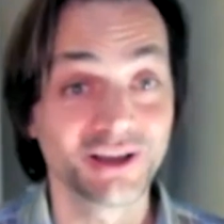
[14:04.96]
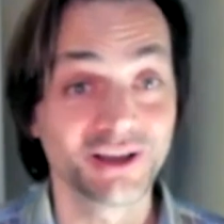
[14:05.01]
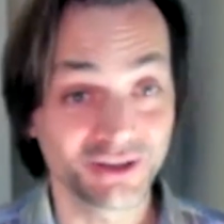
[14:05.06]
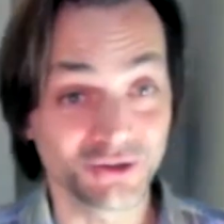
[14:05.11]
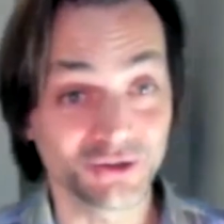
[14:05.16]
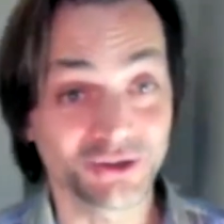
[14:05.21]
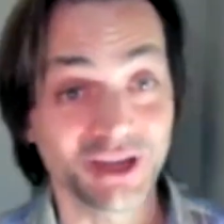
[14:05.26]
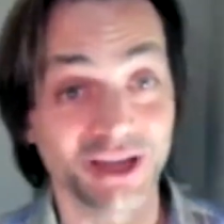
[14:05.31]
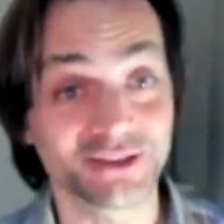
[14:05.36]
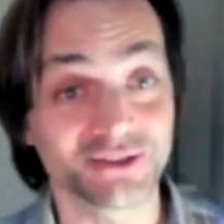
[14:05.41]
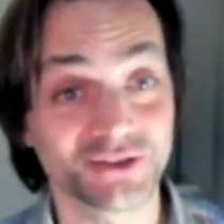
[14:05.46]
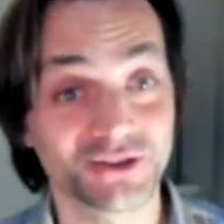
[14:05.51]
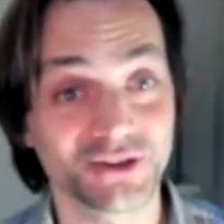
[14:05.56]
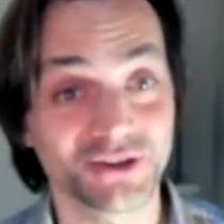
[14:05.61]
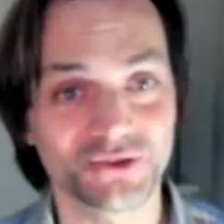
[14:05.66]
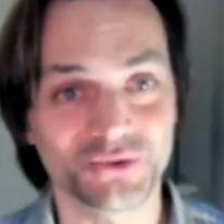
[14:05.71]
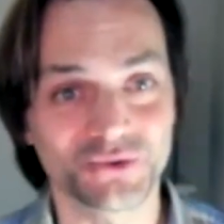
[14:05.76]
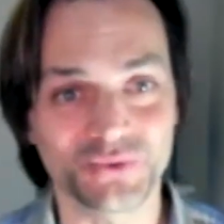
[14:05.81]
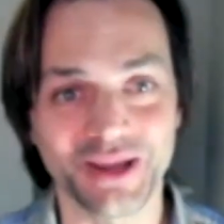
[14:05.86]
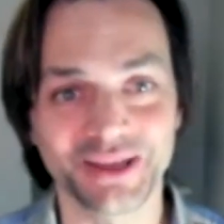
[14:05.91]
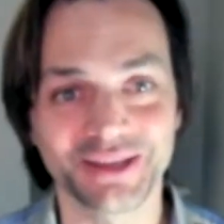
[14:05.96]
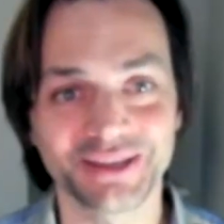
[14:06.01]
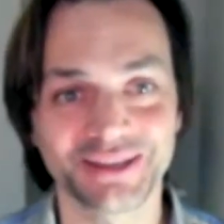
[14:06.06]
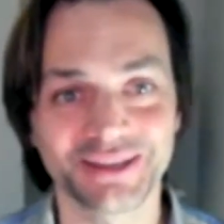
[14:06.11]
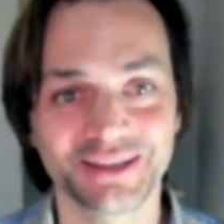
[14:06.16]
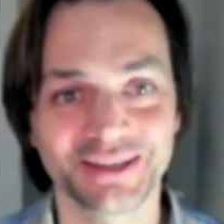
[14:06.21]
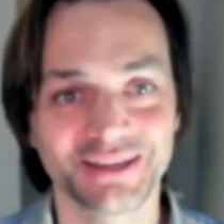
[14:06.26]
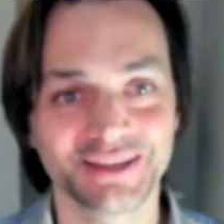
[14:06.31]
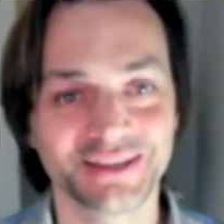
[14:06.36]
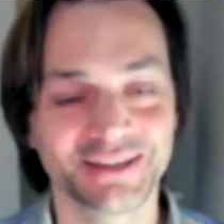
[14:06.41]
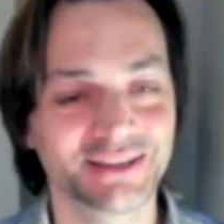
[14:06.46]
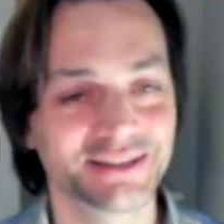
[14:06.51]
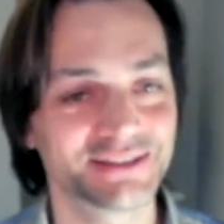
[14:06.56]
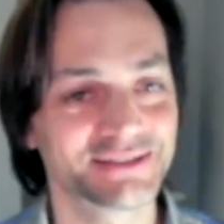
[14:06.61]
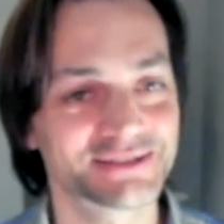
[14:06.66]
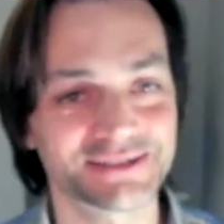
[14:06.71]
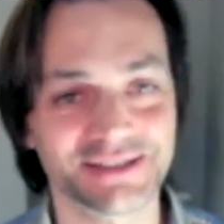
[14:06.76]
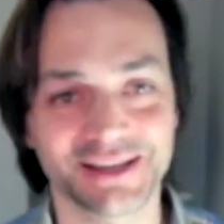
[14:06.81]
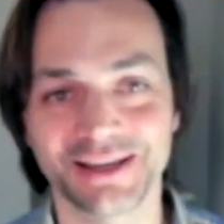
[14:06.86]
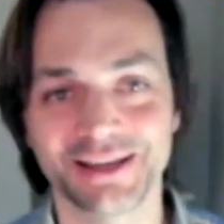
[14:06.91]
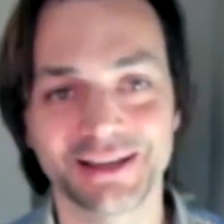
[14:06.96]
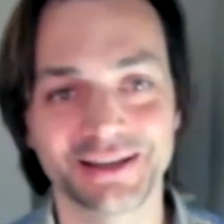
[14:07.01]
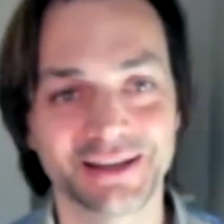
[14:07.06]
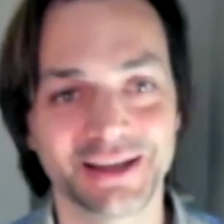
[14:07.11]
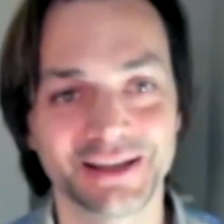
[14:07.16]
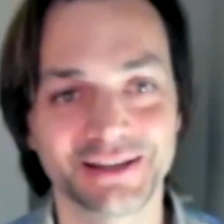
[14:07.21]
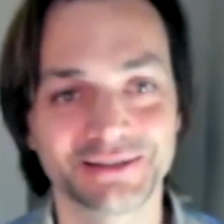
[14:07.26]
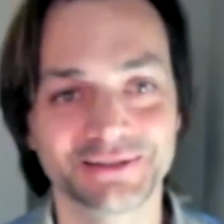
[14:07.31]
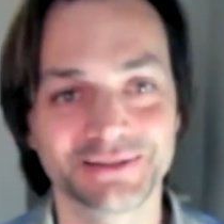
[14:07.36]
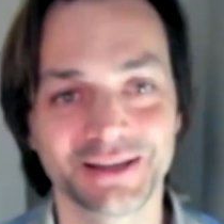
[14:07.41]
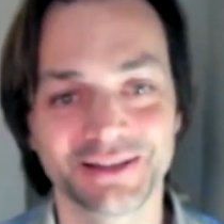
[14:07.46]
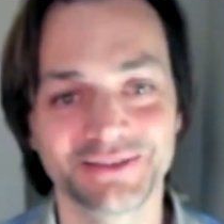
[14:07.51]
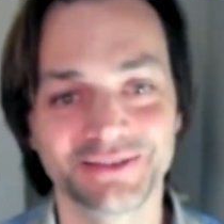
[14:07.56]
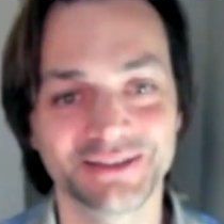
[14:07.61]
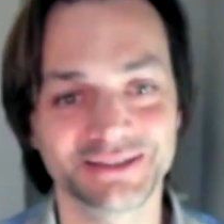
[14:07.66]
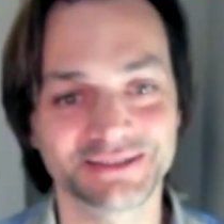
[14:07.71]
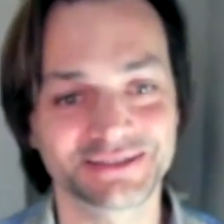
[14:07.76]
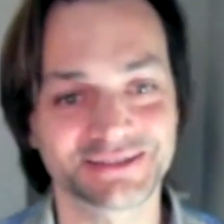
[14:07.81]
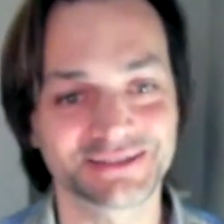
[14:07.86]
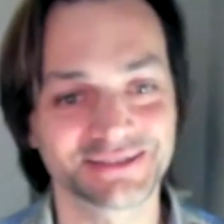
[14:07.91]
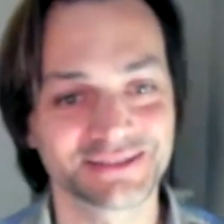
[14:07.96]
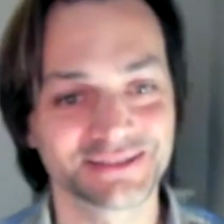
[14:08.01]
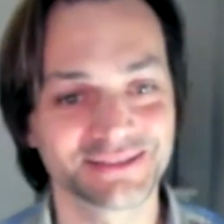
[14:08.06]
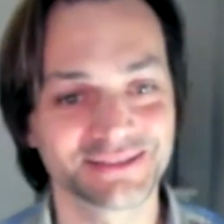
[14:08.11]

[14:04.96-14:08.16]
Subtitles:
get the rankings and this?